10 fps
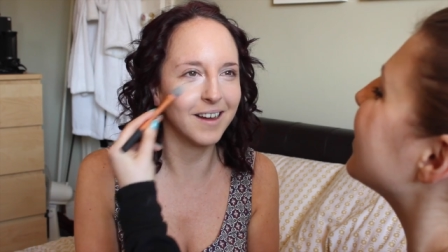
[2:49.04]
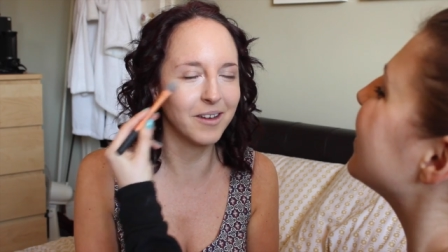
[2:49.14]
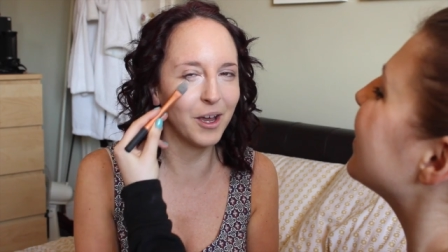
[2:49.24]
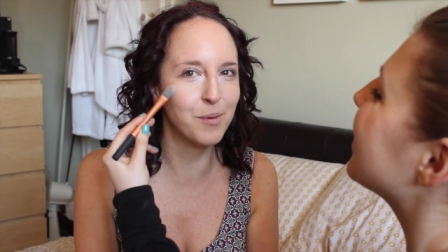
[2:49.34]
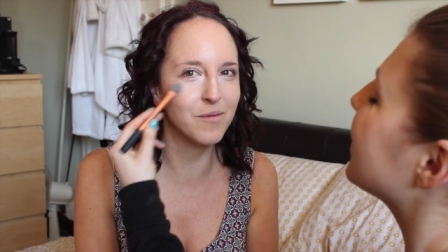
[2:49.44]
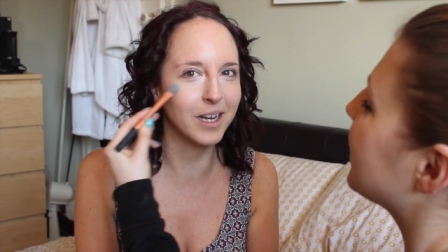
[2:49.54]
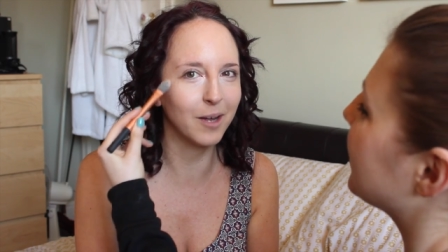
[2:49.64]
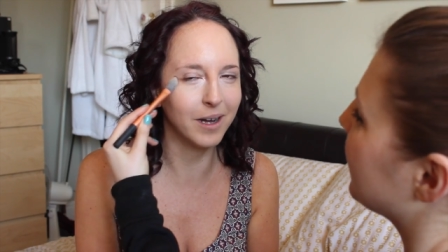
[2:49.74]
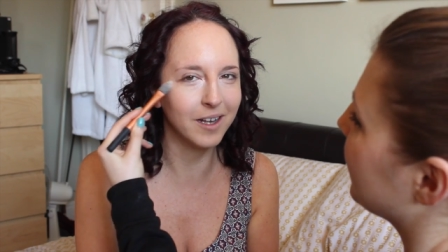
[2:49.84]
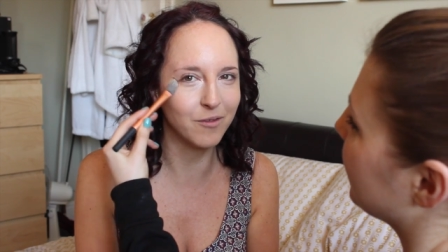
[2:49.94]
I'm coping
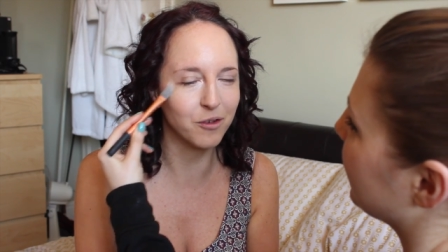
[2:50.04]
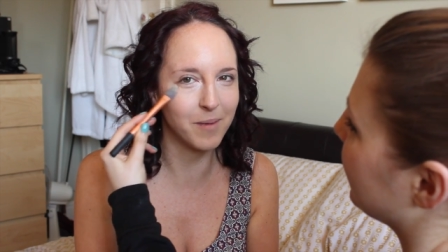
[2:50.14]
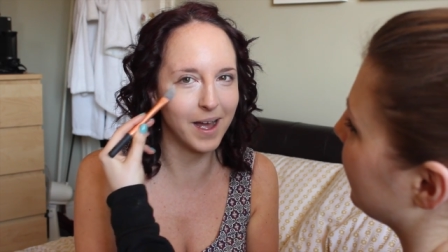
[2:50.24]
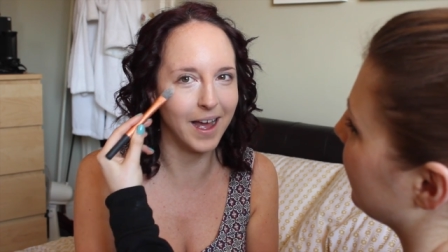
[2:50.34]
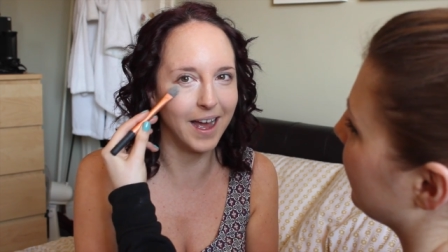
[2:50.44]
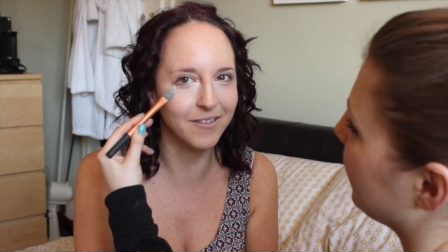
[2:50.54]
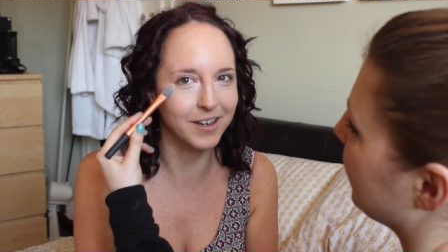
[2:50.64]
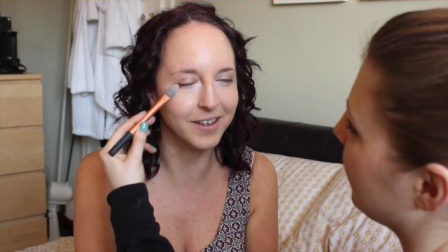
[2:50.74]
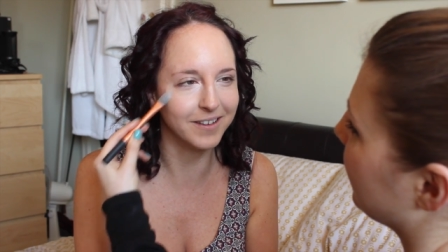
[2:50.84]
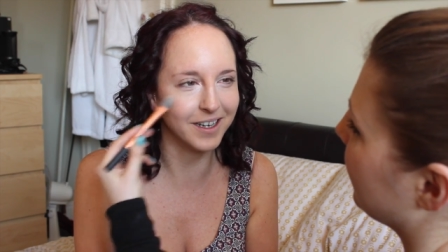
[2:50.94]
really well. You've done my hair
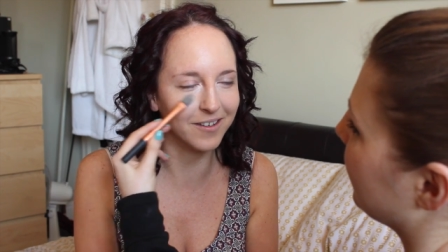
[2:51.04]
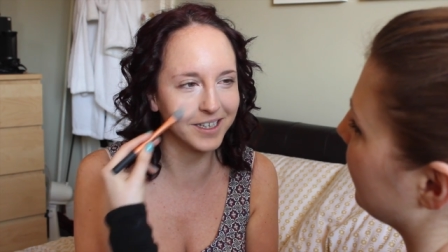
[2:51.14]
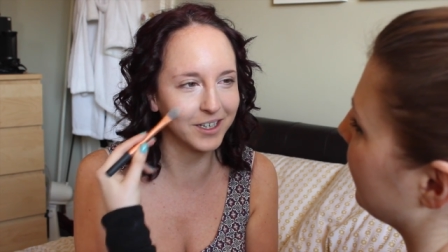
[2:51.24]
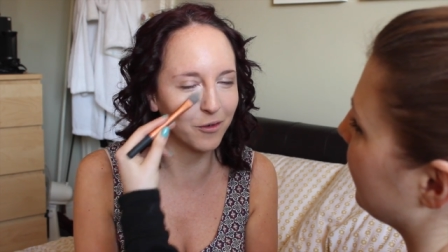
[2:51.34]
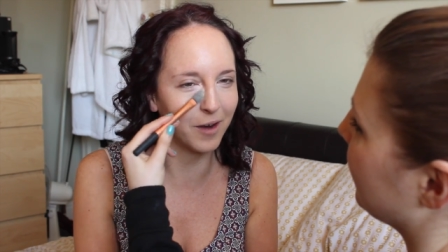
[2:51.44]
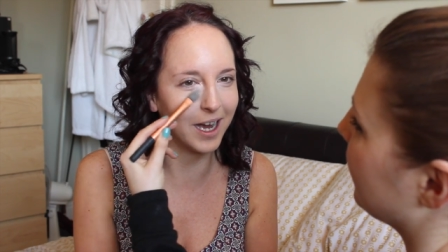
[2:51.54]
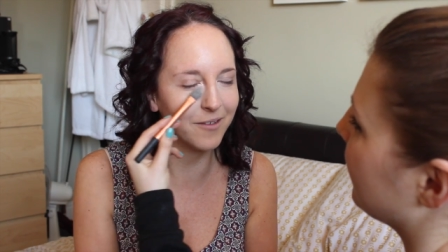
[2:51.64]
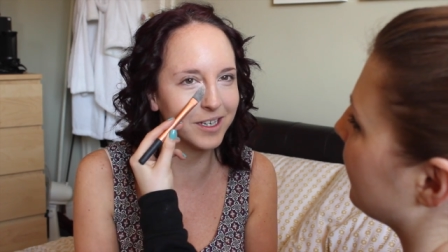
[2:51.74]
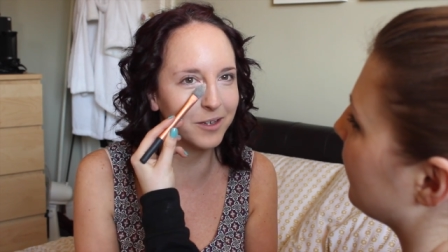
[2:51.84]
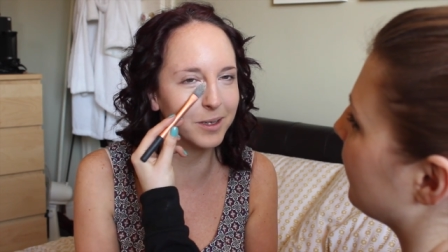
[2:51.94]
and, you know, I didn't
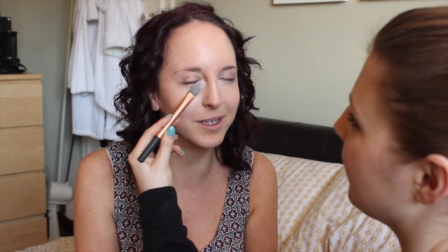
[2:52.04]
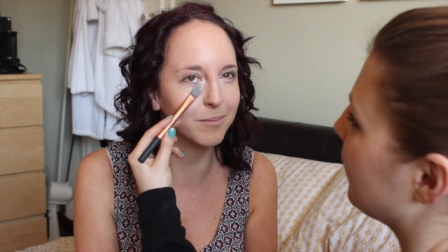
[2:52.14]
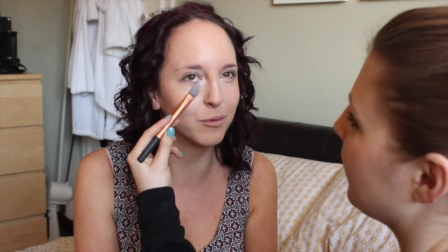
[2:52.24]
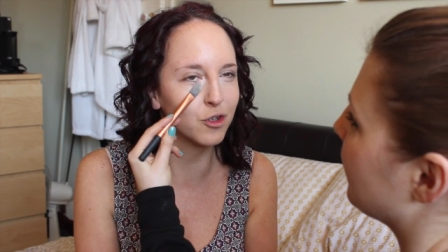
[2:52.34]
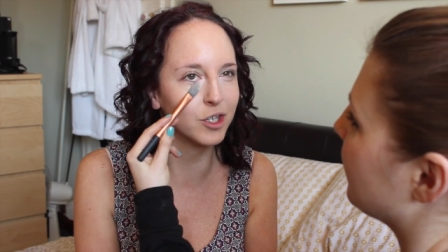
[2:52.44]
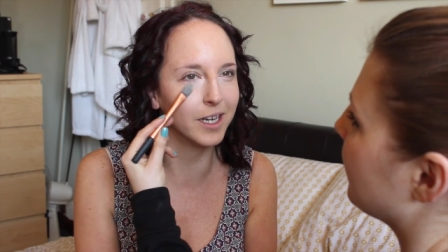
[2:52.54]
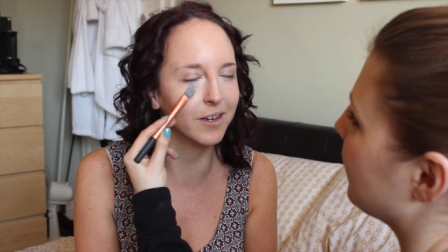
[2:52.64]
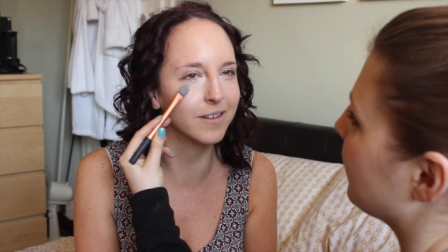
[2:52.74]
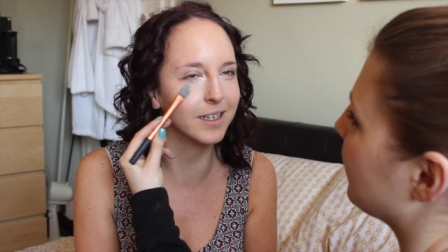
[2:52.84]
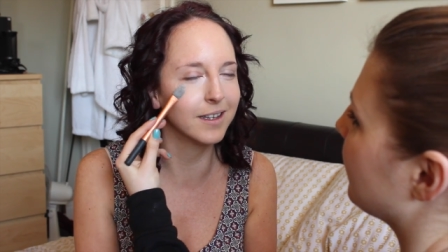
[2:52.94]
cry when you were brushing
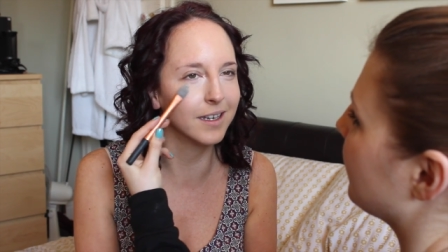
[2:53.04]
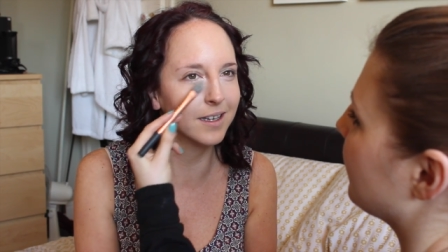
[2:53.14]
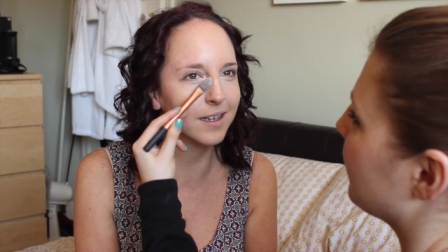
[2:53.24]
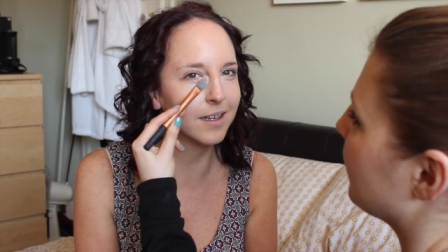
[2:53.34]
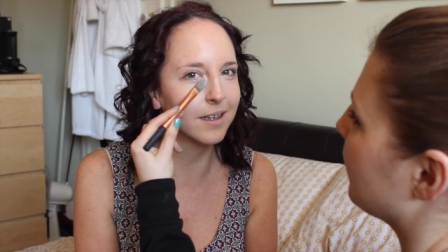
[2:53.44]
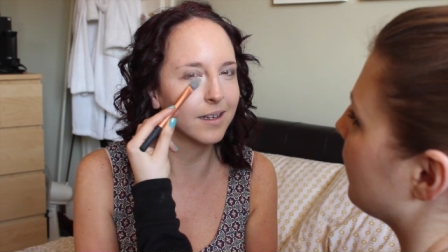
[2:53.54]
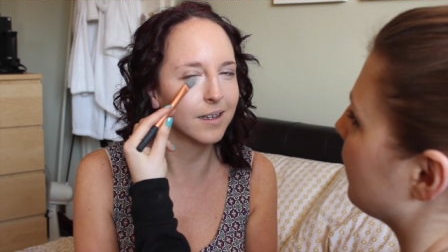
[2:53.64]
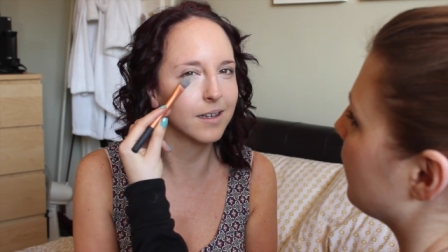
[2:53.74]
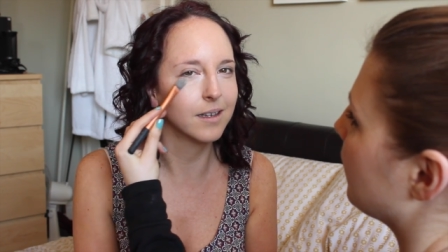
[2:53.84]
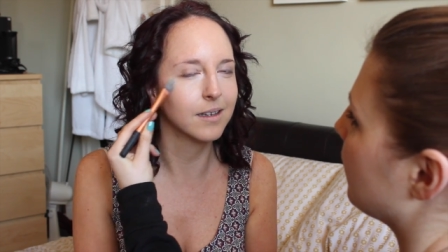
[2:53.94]
it or anything.
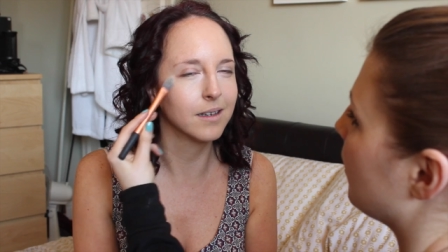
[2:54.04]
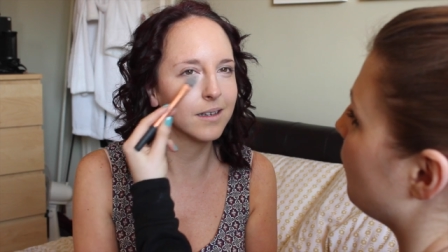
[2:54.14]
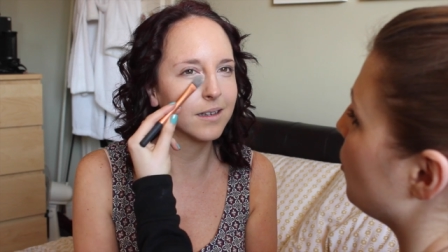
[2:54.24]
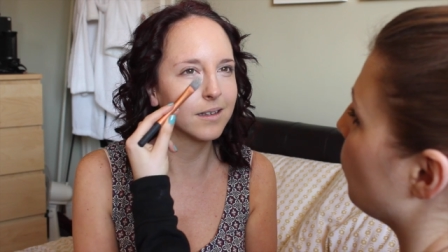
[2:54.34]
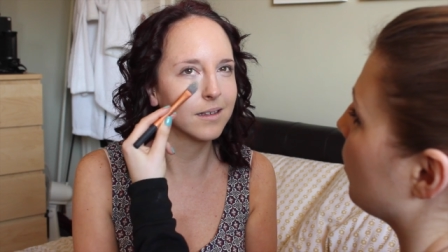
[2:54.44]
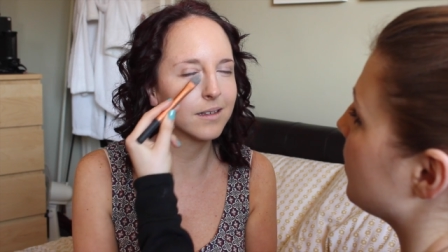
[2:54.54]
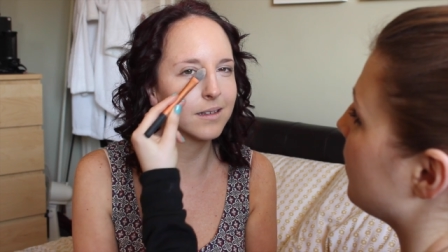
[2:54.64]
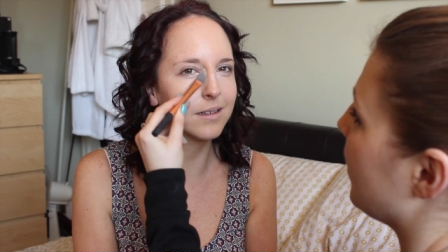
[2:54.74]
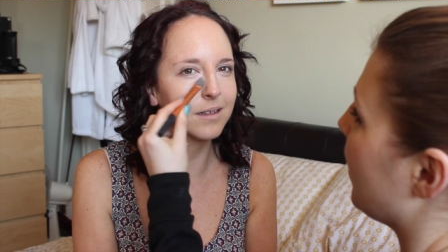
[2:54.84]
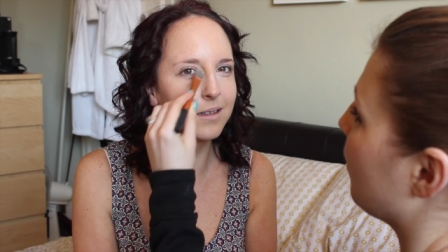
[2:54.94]
And if you want to
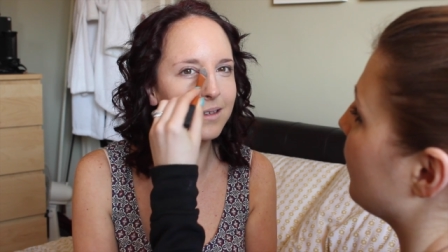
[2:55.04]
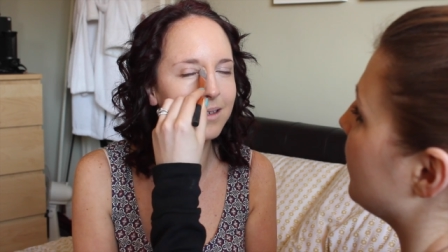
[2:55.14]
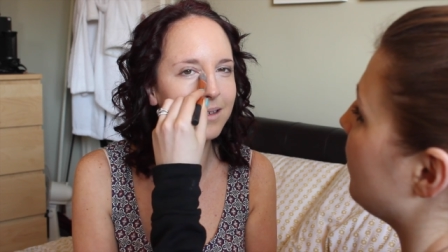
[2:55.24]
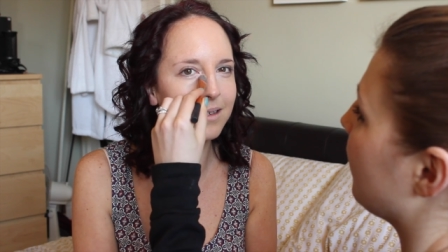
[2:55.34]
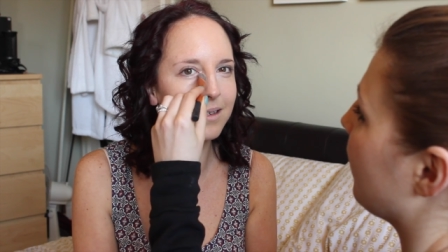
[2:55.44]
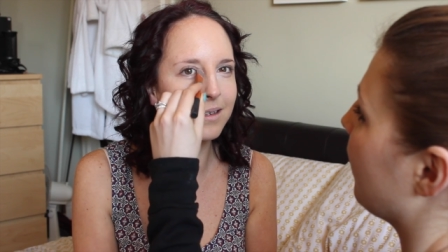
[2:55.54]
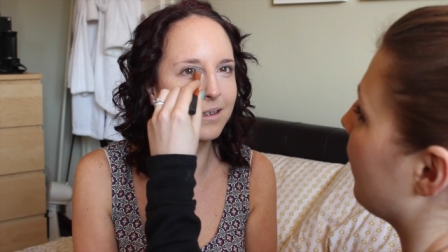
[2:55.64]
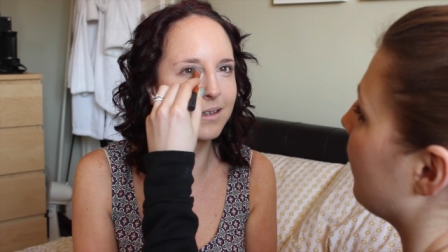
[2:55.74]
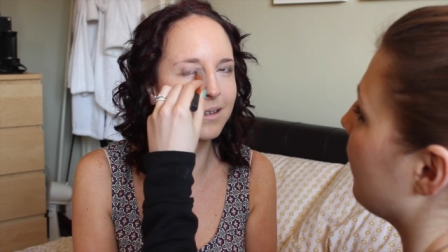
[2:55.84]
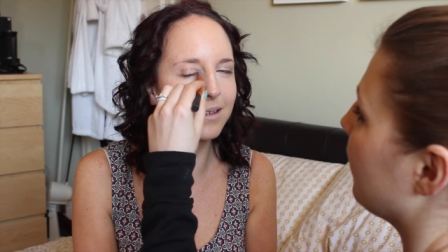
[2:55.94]
see how we did her
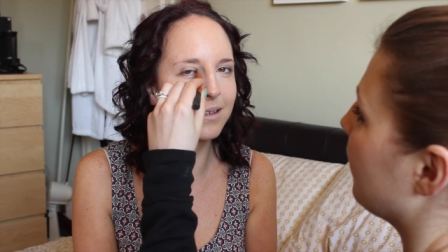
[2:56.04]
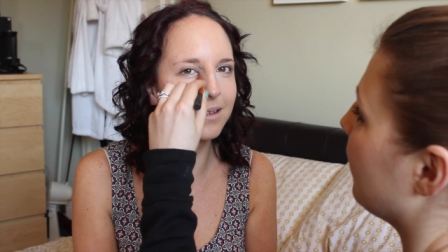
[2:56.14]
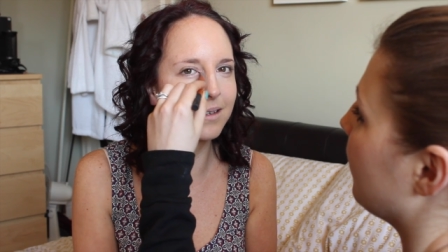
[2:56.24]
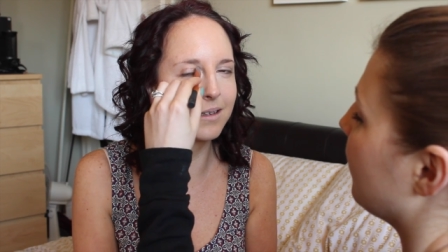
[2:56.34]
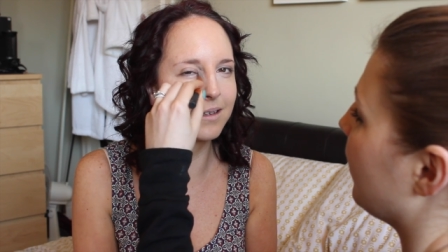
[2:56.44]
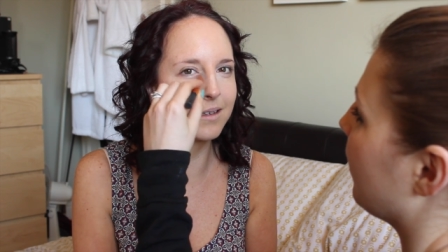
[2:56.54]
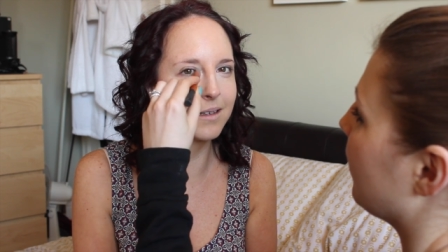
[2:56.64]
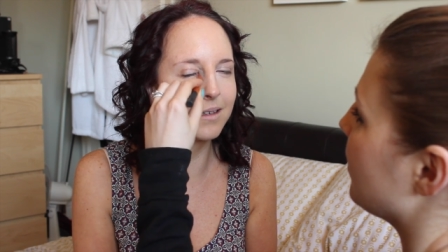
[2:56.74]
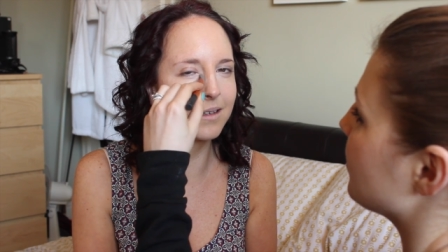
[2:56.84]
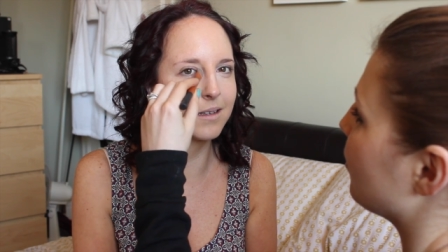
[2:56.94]
hair,
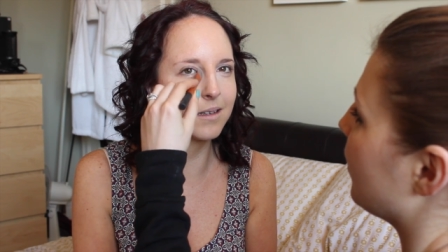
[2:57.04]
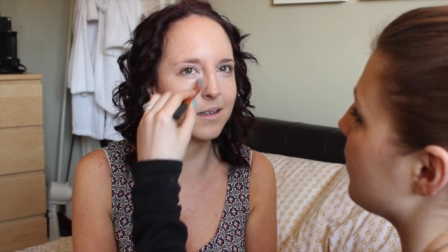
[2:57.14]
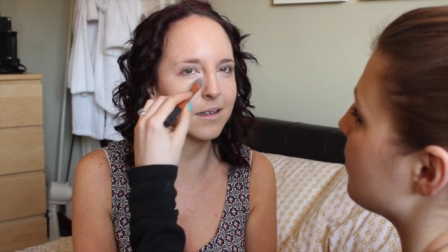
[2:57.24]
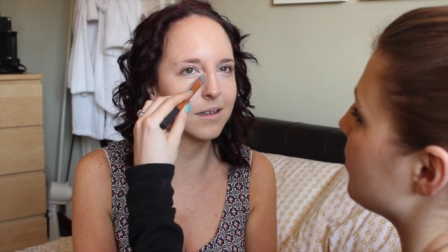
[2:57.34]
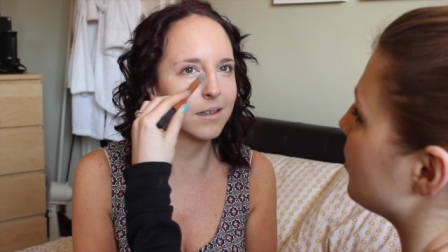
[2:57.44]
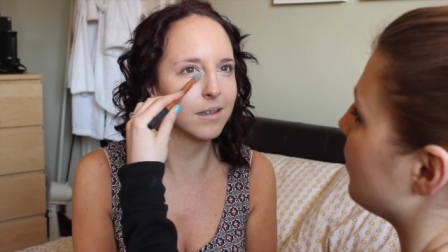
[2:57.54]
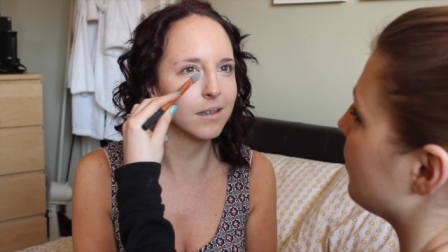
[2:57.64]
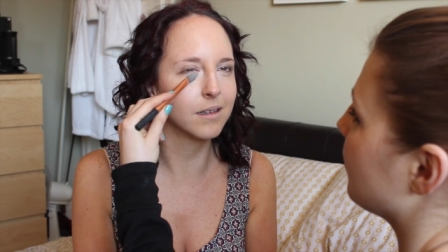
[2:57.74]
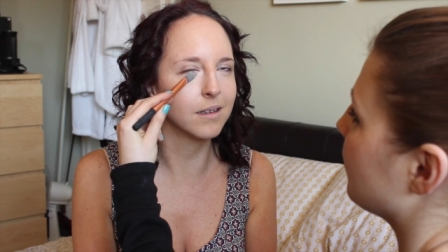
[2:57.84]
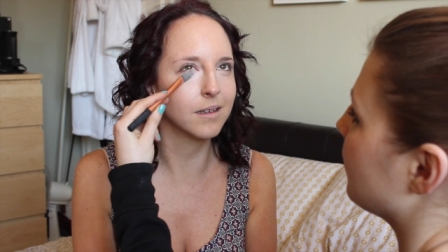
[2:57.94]
that is on Caz's
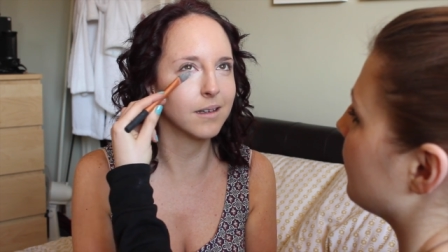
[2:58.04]
channel.